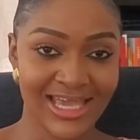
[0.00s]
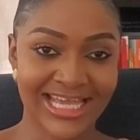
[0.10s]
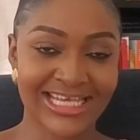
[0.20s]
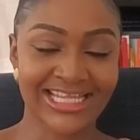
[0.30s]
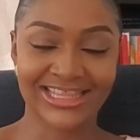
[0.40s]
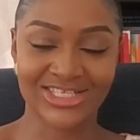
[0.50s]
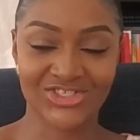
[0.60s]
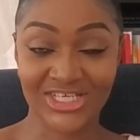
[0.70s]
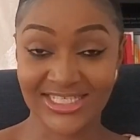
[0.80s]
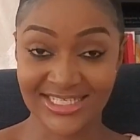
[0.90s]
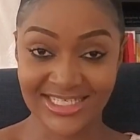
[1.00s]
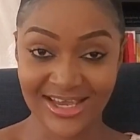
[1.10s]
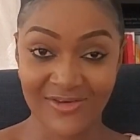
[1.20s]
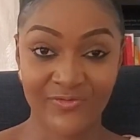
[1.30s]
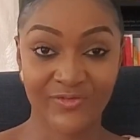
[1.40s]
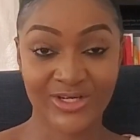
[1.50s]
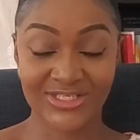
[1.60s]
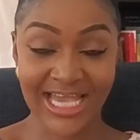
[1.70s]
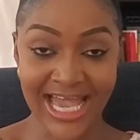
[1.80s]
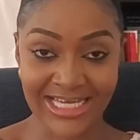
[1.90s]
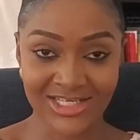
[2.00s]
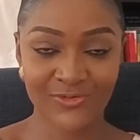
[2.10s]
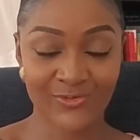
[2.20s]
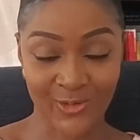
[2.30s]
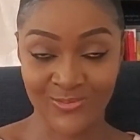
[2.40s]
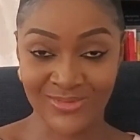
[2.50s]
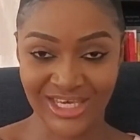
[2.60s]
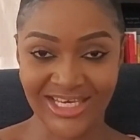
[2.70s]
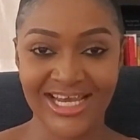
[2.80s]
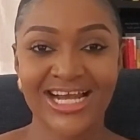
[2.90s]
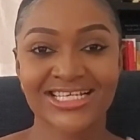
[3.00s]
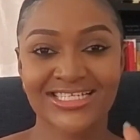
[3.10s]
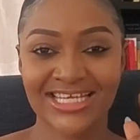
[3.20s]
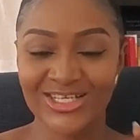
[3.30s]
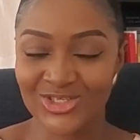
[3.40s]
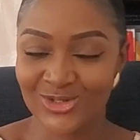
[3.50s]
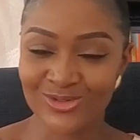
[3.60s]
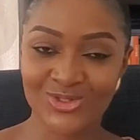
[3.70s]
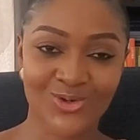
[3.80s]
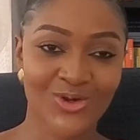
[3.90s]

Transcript: and get the gist firsthand from me, stay tuned,